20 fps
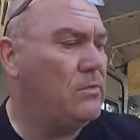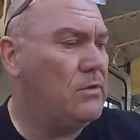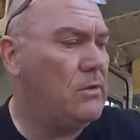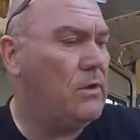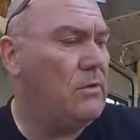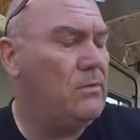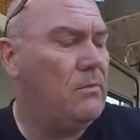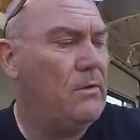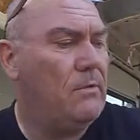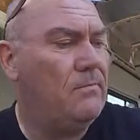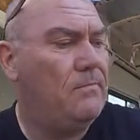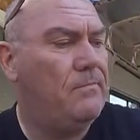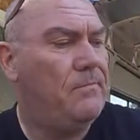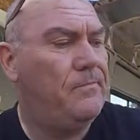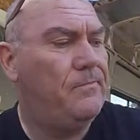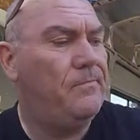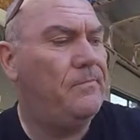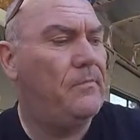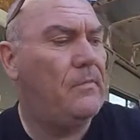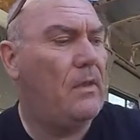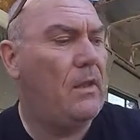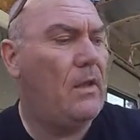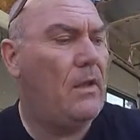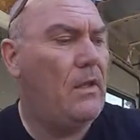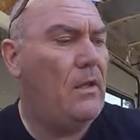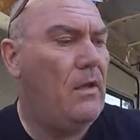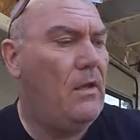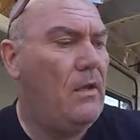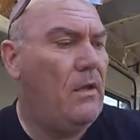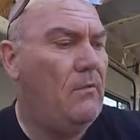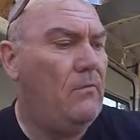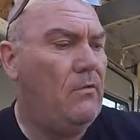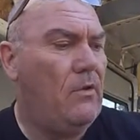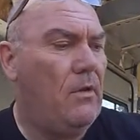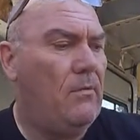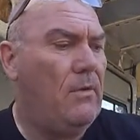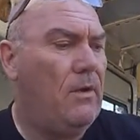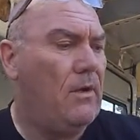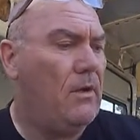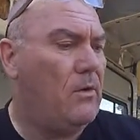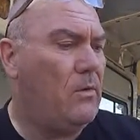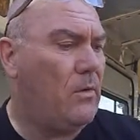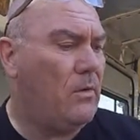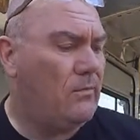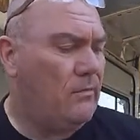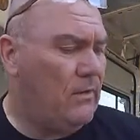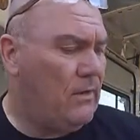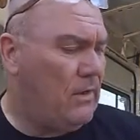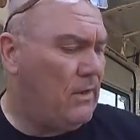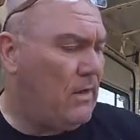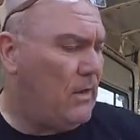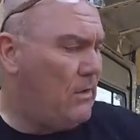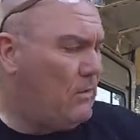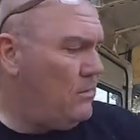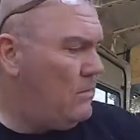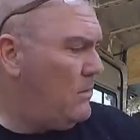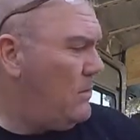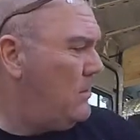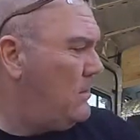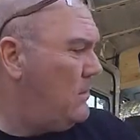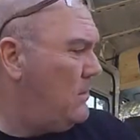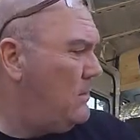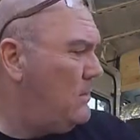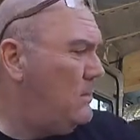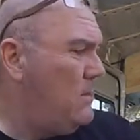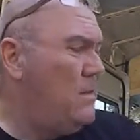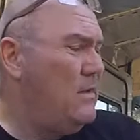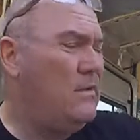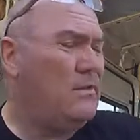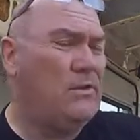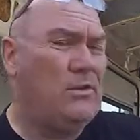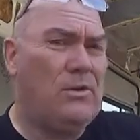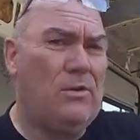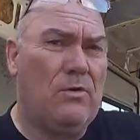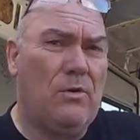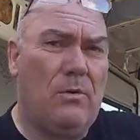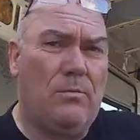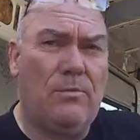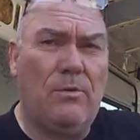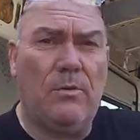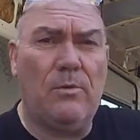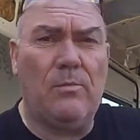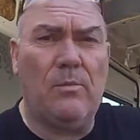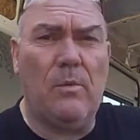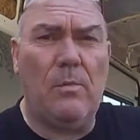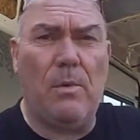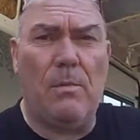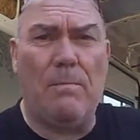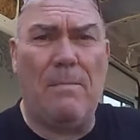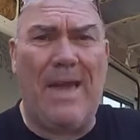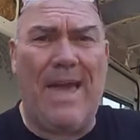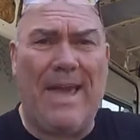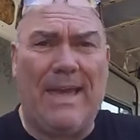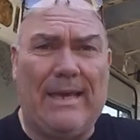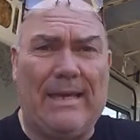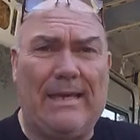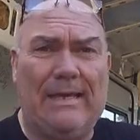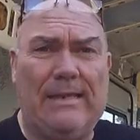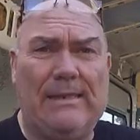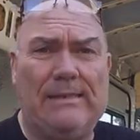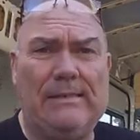So thought I'd make a quick video. I've still got a problem with my back.